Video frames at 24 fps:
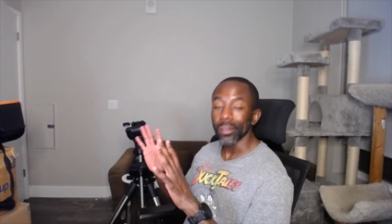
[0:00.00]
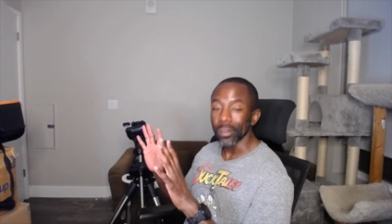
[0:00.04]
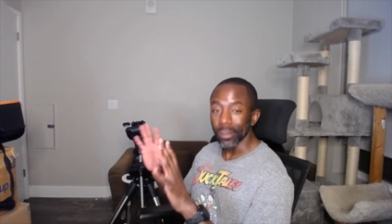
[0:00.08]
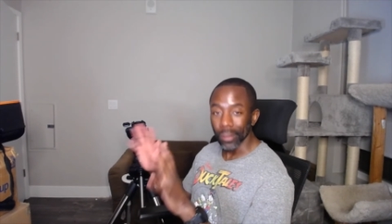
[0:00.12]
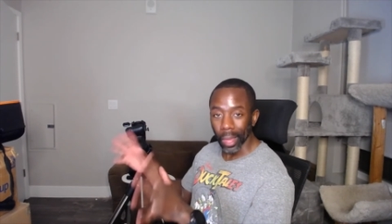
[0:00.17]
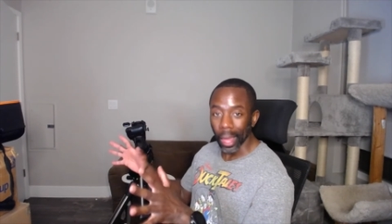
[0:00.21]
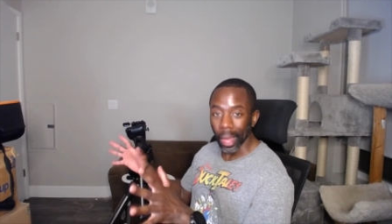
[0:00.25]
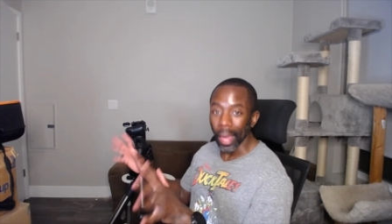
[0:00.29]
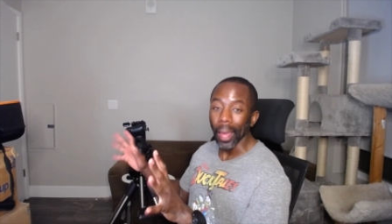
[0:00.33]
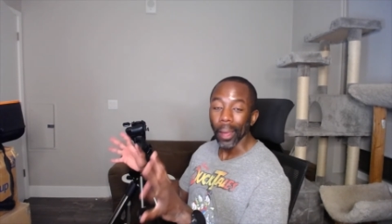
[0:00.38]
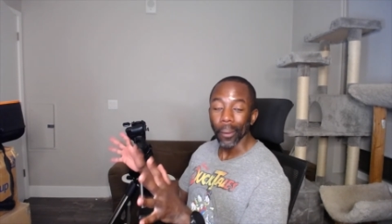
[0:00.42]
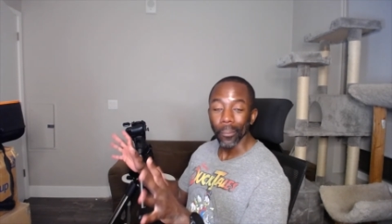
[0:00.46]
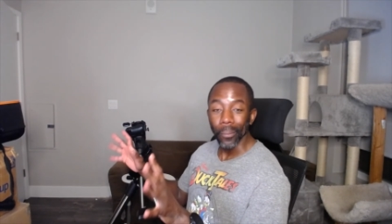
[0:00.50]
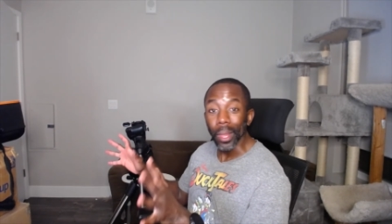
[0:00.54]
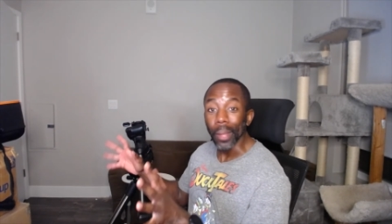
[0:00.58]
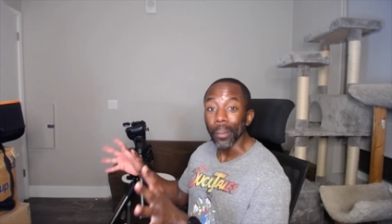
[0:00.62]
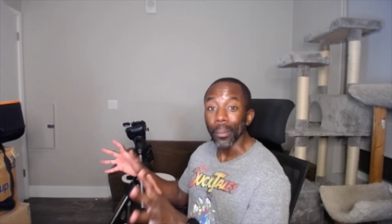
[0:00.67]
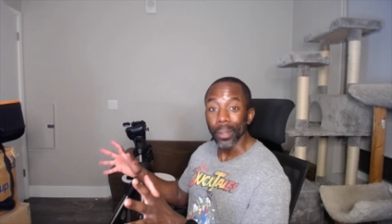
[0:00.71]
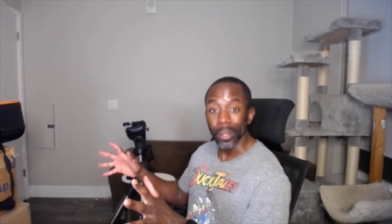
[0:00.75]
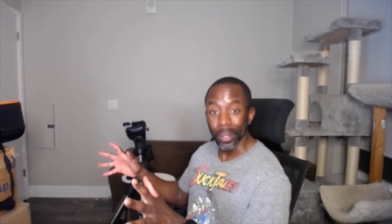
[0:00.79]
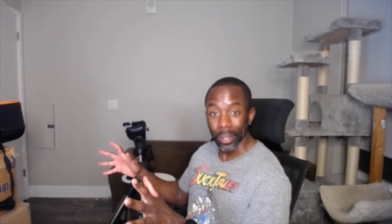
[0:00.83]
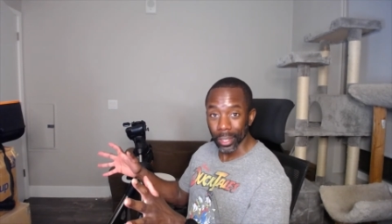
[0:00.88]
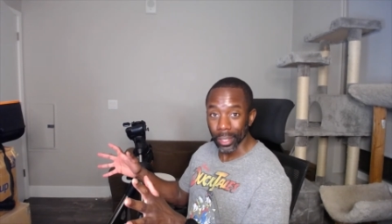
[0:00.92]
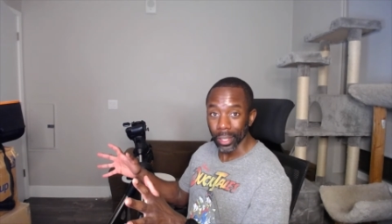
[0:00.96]
I was able
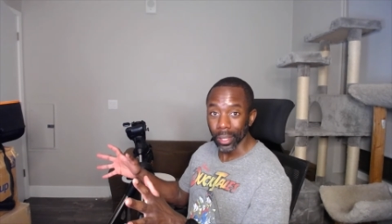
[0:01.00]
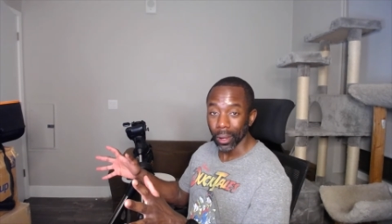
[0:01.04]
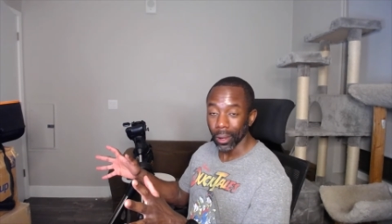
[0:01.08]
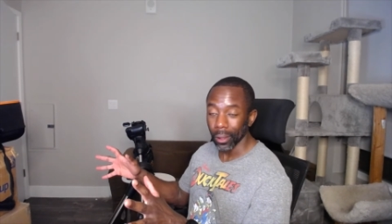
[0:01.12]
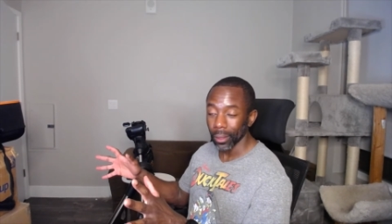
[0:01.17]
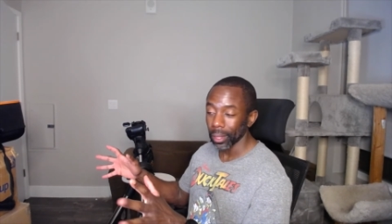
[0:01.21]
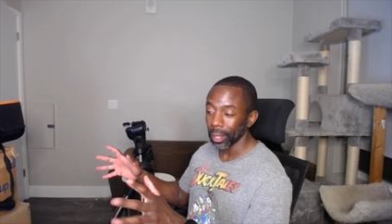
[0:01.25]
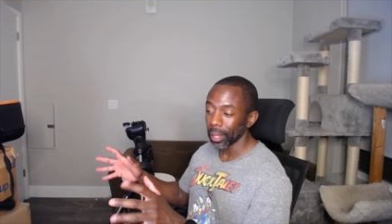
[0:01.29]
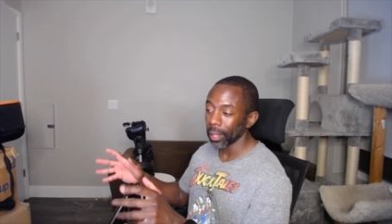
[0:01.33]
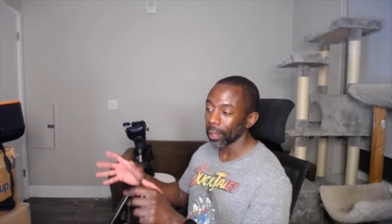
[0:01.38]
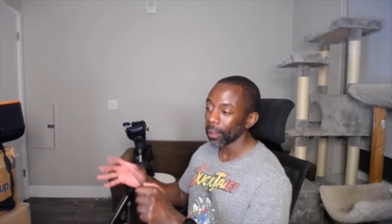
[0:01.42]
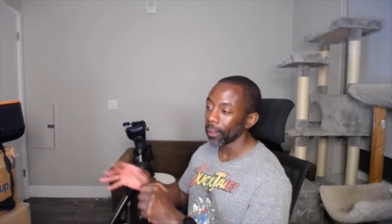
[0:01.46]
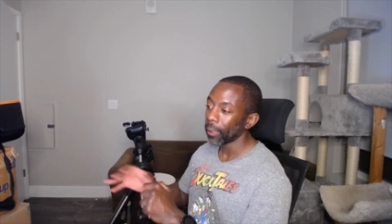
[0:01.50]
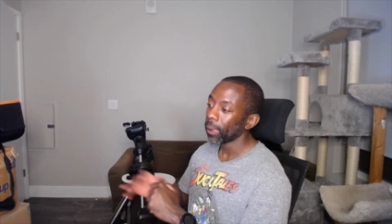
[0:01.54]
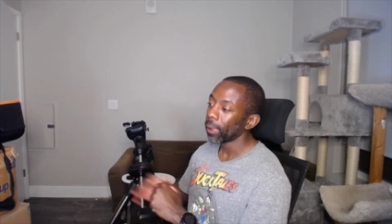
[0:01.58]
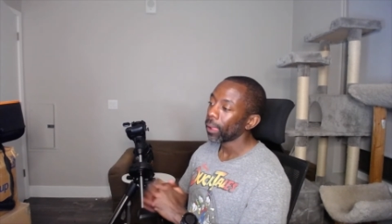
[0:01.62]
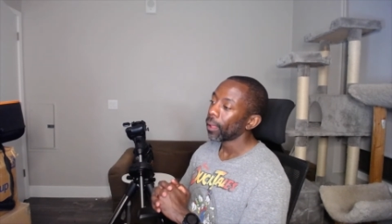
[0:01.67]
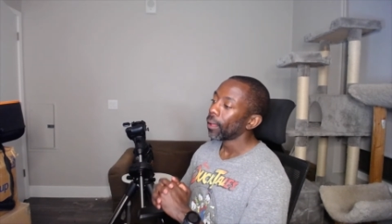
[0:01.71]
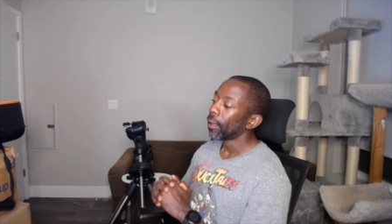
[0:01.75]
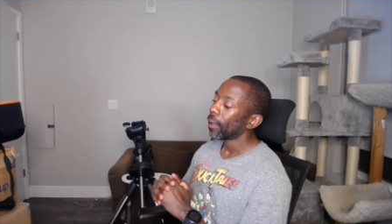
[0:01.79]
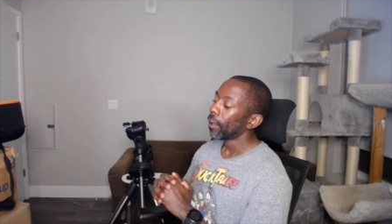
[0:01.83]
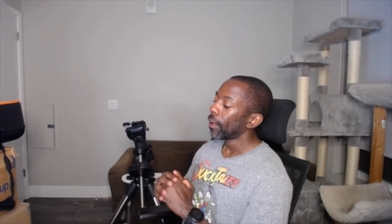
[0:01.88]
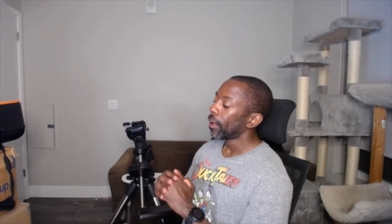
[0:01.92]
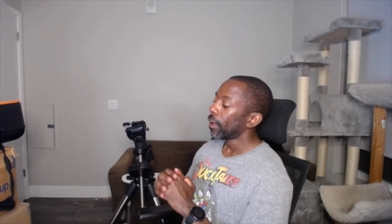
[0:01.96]
to see all that.
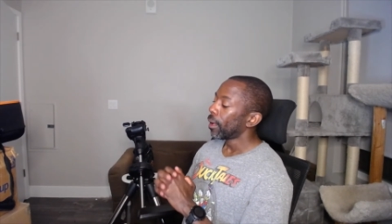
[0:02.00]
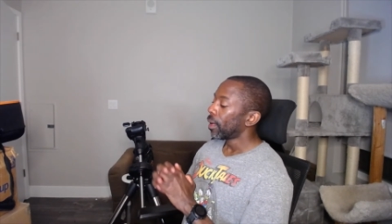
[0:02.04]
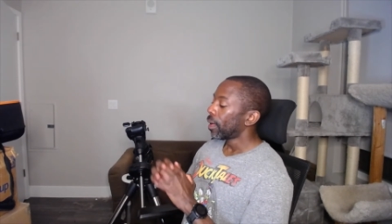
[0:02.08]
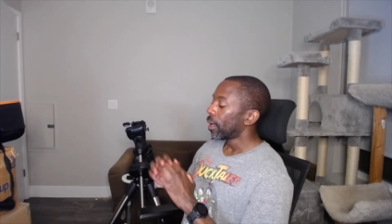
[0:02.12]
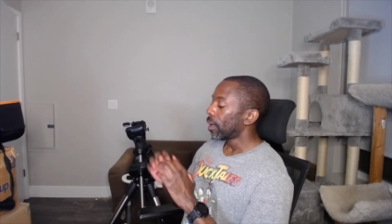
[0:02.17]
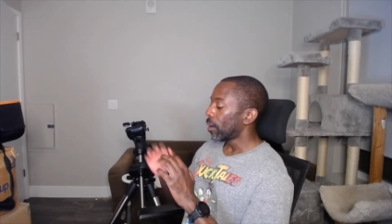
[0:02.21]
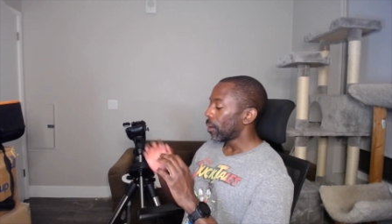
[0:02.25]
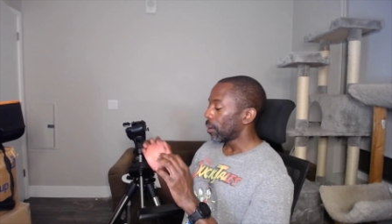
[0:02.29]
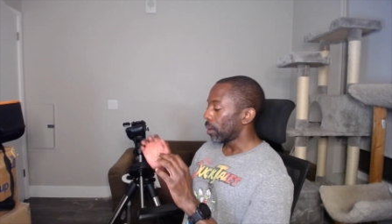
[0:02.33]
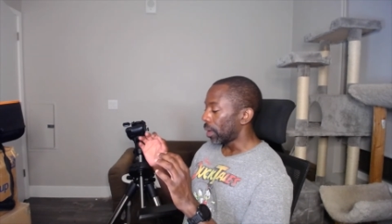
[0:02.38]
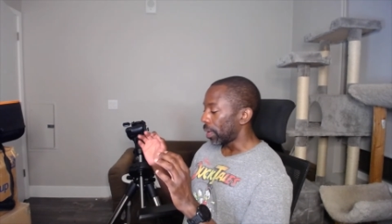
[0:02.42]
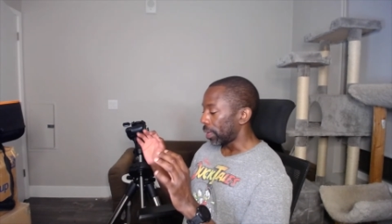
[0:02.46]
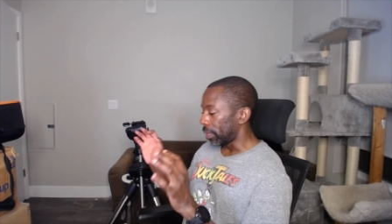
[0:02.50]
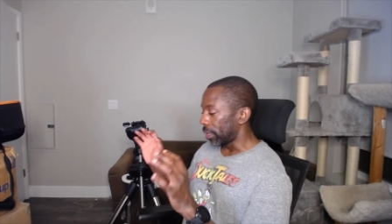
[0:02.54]
And